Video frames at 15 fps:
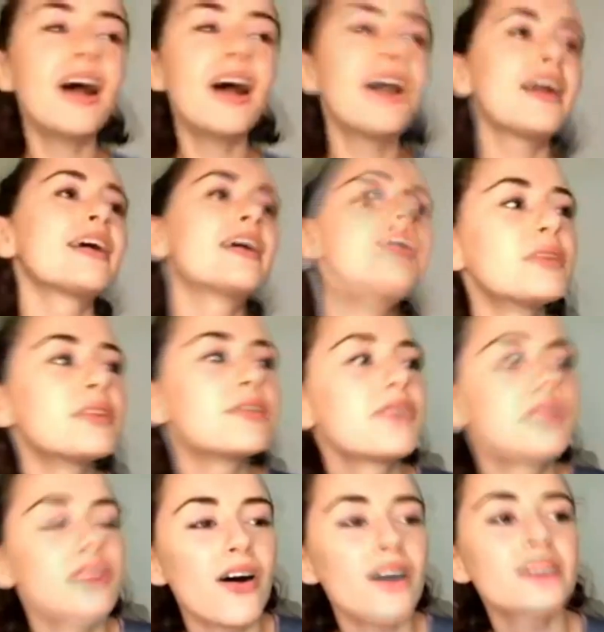God, I can't believe
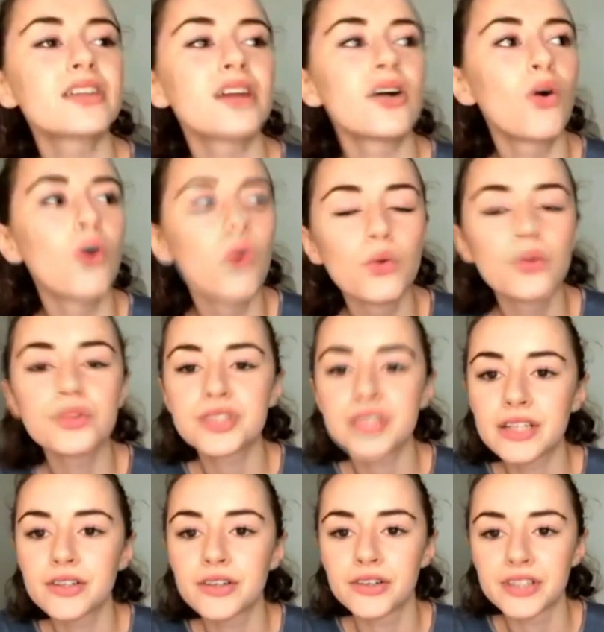we lost our whole
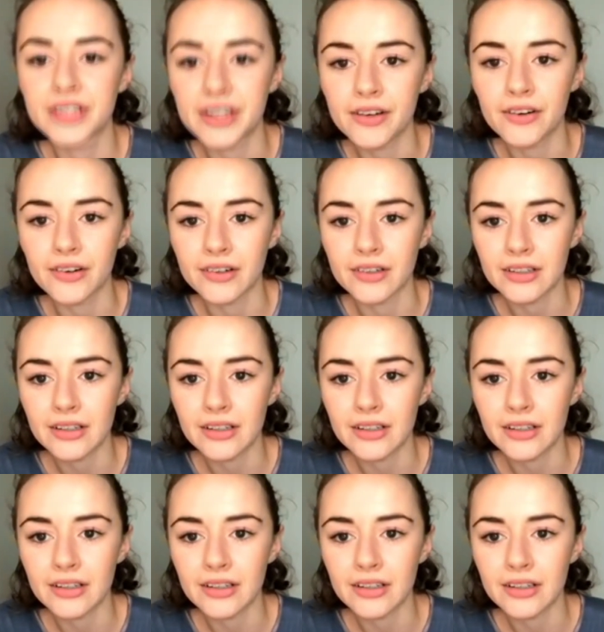senior year.